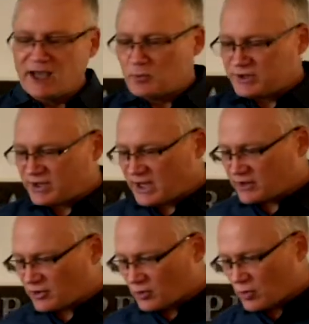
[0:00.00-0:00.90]
and we
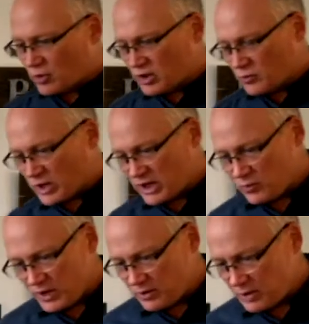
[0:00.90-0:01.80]
take the Lord and we,
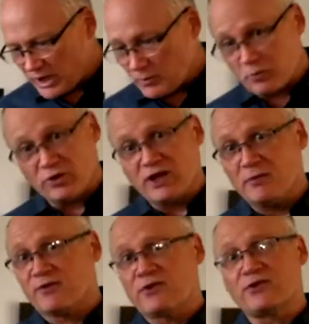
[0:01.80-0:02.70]
and we and we put
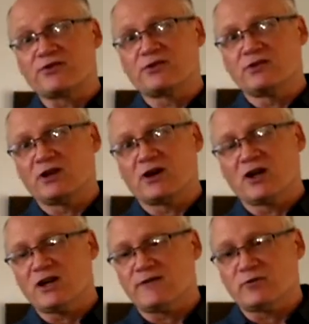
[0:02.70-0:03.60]
Him first in
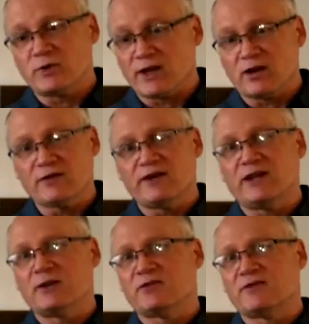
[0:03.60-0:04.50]
our life, and we
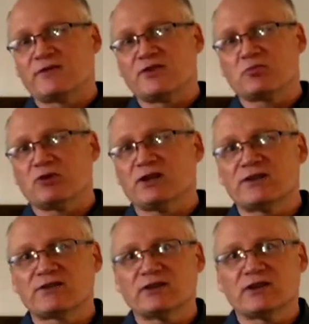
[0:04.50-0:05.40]
elevate Him to the first
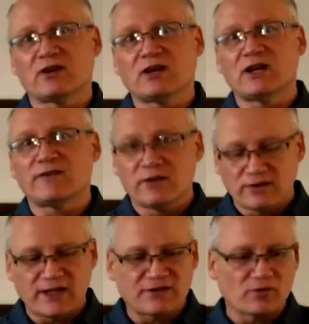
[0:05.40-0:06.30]
place in our life.
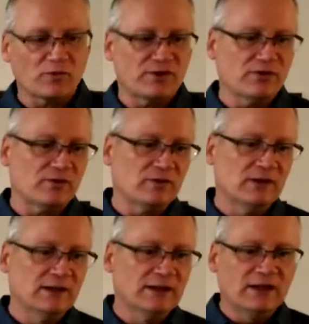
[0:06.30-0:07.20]
That's what we do.
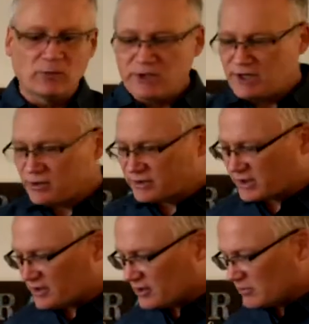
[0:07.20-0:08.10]
We yield
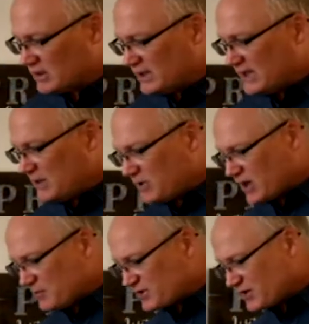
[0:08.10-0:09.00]
to Him, he
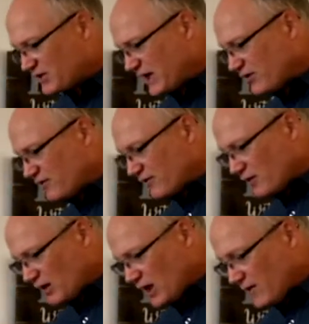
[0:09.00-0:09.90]
becomes the standard
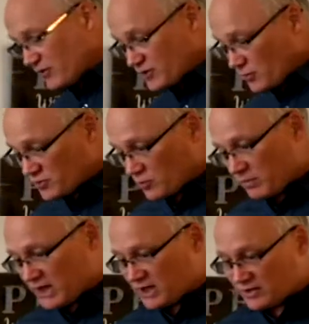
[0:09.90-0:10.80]
for our life. And so, as
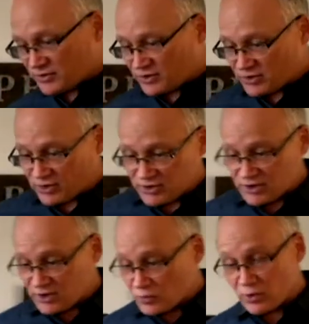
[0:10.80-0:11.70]
we're making
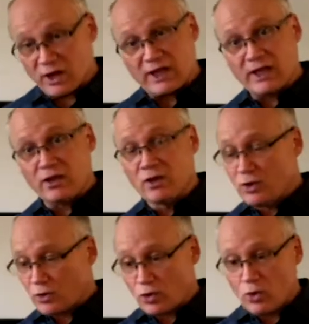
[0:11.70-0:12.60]
decisions and as we're laying
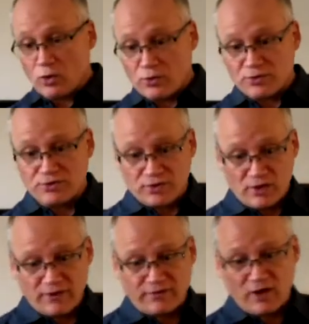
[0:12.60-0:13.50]

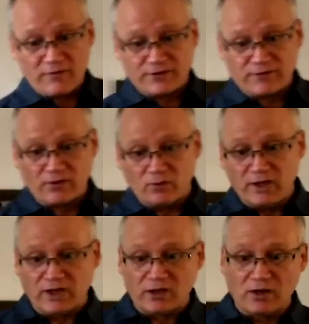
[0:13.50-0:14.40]
goals in front of us for the
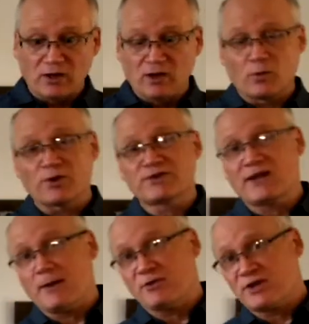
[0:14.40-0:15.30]
week and we're
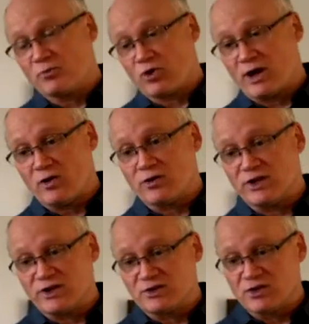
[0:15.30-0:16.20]
establishing
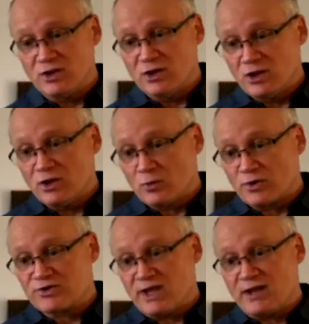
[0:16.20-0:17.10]
priorities,
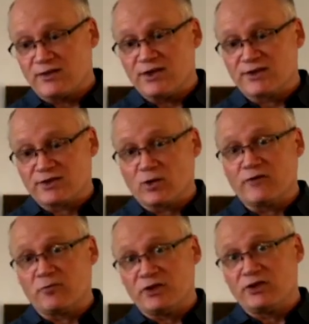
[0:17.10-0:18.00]
we're saying this
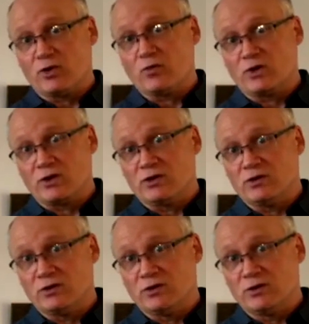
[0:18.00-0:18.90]
Lord, if it be your
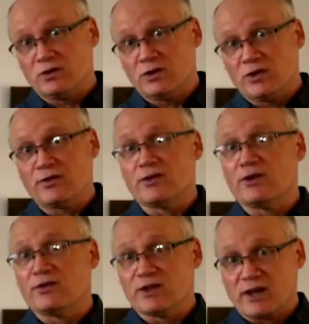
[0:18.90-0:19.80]
will,
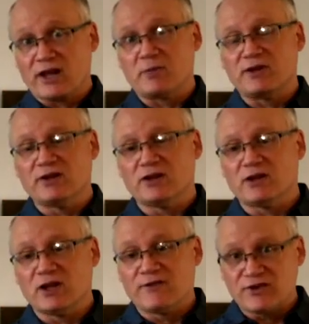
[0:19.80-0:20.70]
then let it be
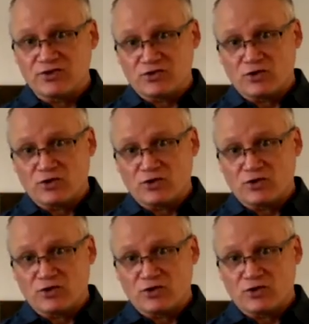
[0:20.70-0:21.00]
done. If this